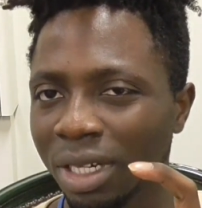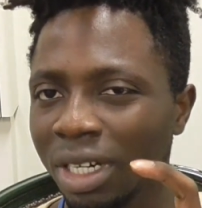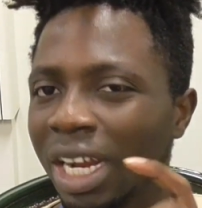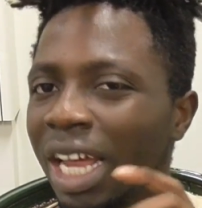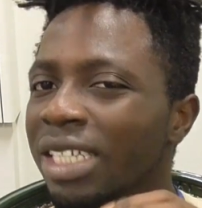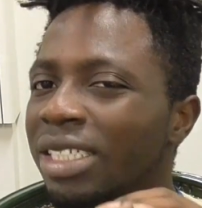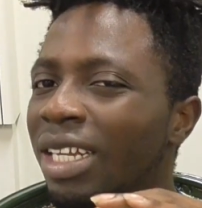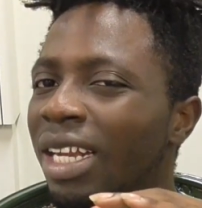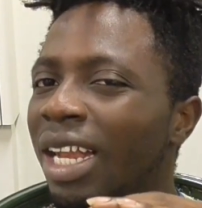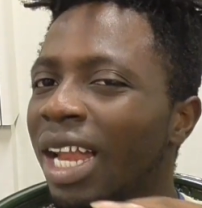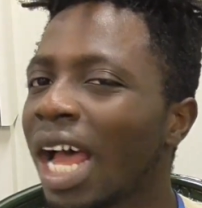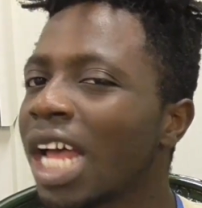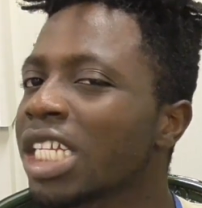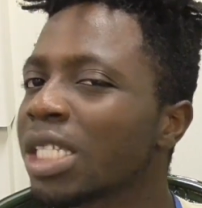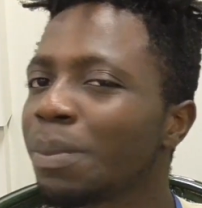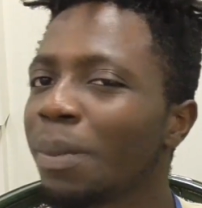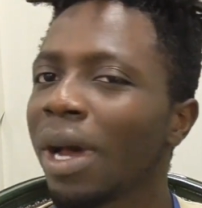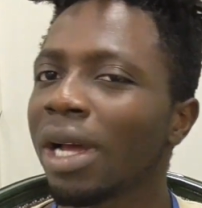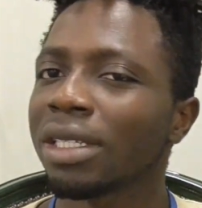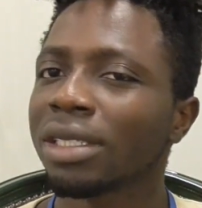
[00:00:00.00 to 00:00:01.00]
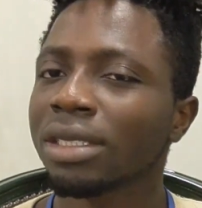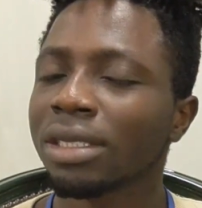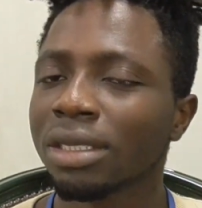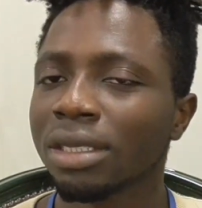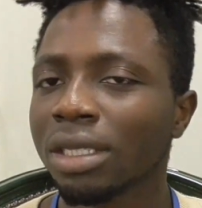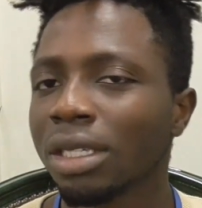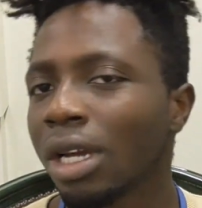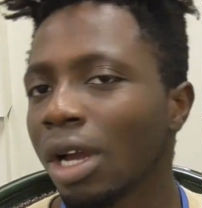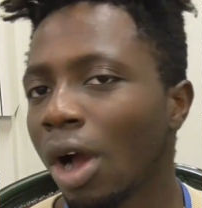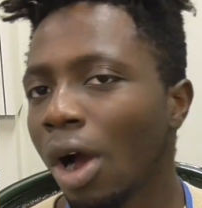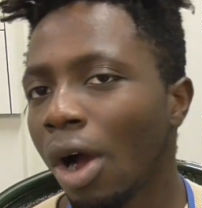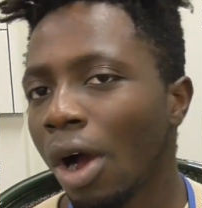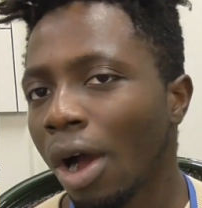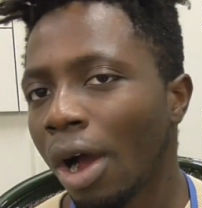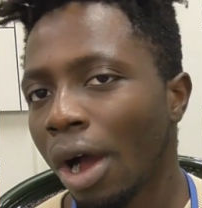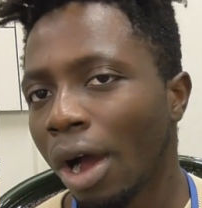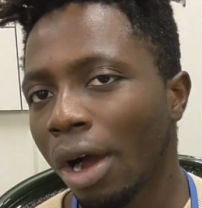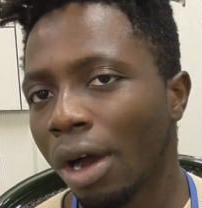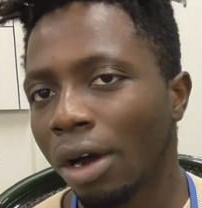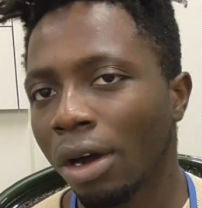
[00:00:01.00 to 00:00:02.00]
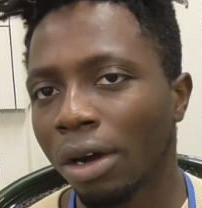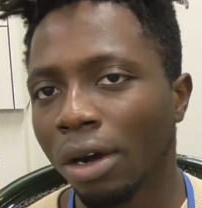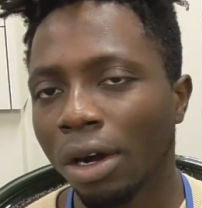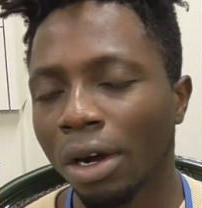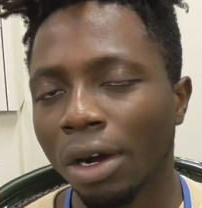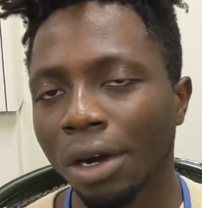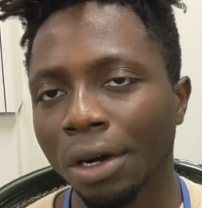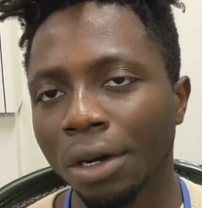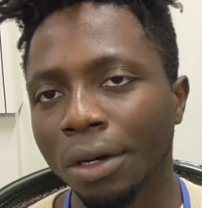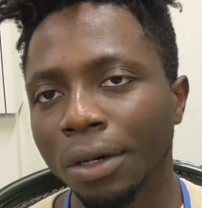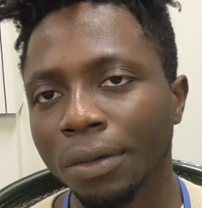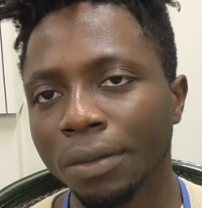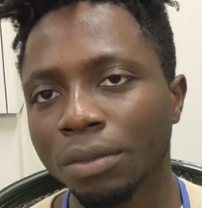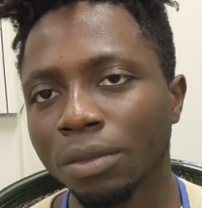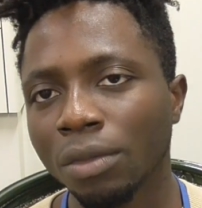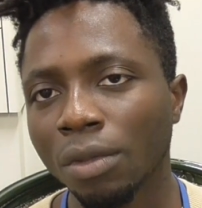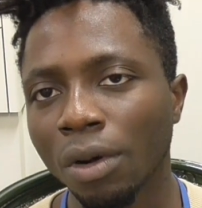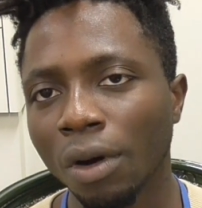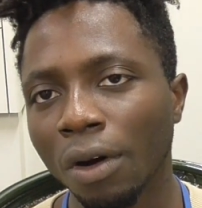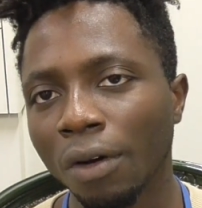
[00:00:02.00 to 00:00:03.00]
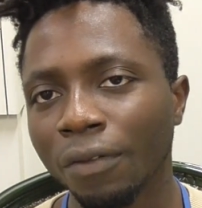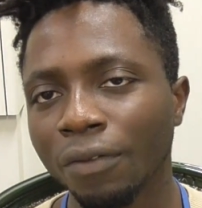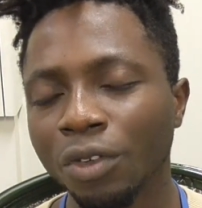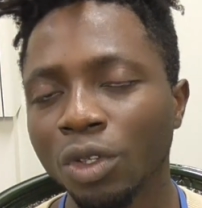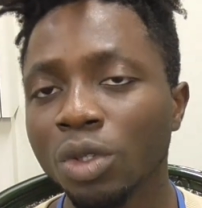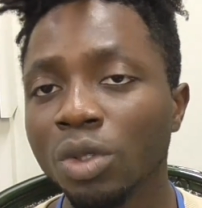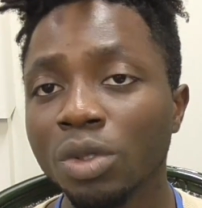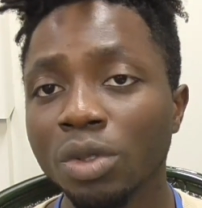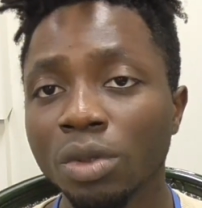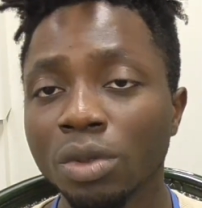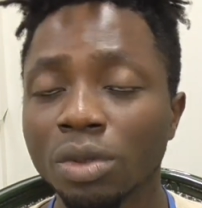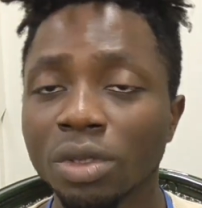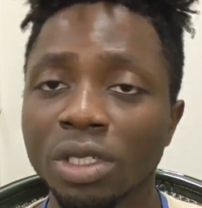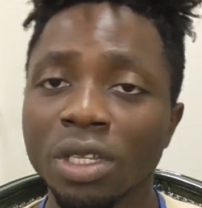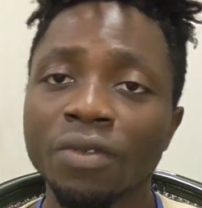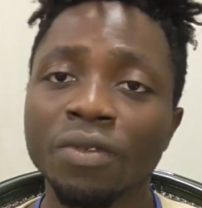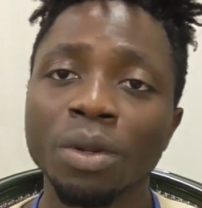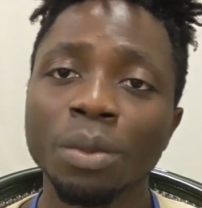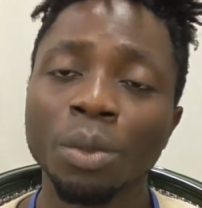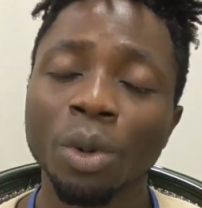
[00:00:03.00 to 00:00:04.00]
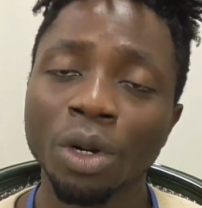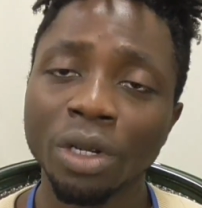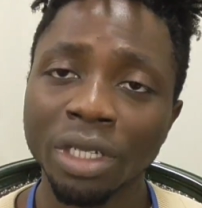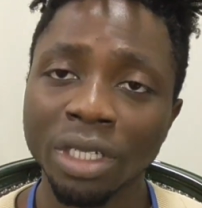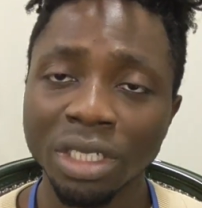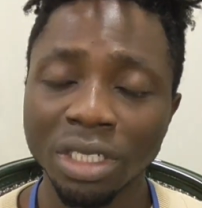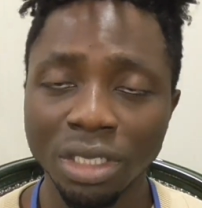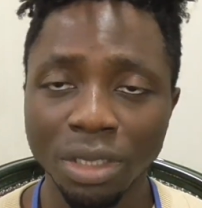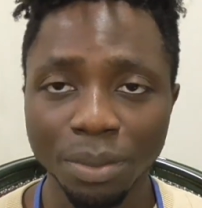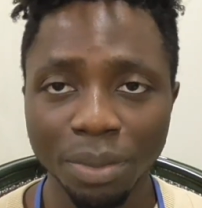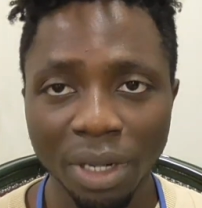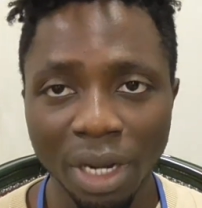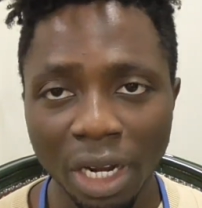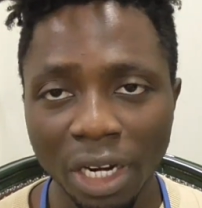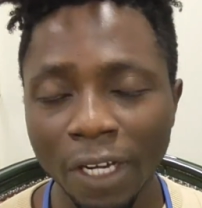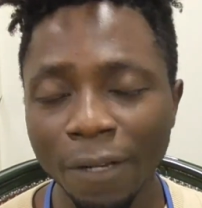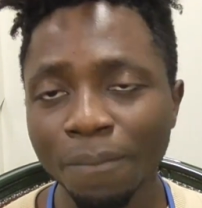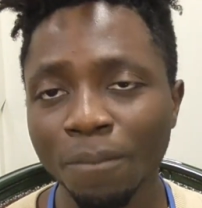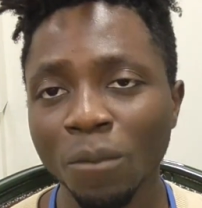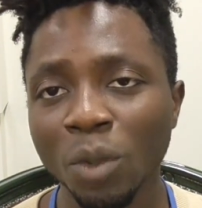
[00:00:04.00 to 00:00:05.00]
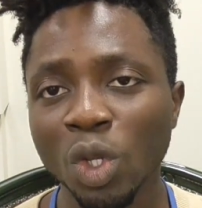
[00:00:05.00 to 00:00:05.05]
That's the last part of you saving money in Japan.